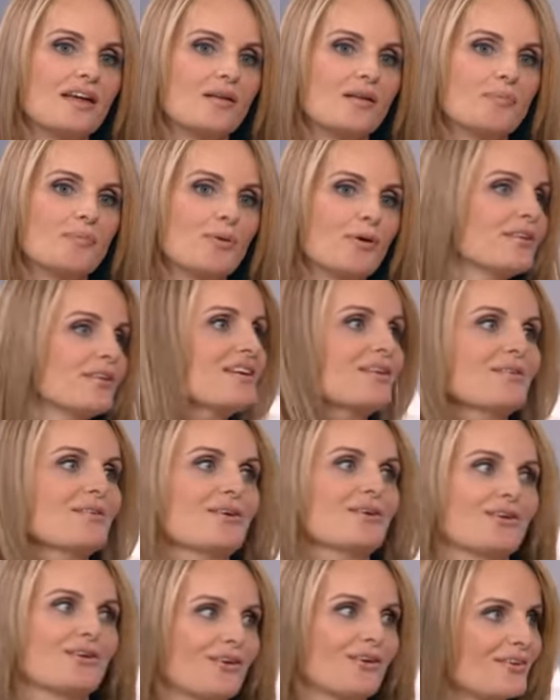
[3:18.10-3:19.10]
And they'll print
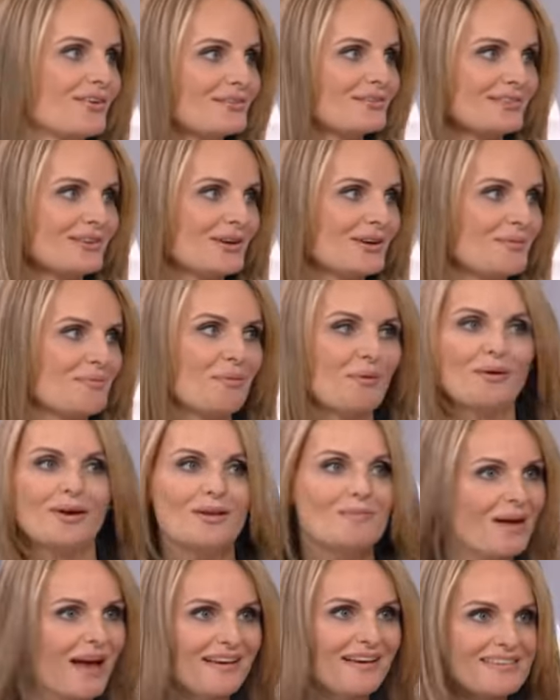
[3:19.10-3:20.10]
out your
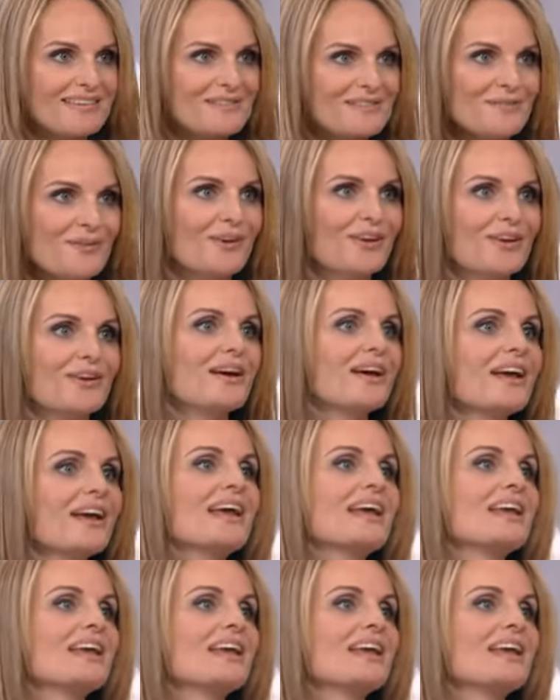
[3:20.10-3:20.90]
boarding passes for you.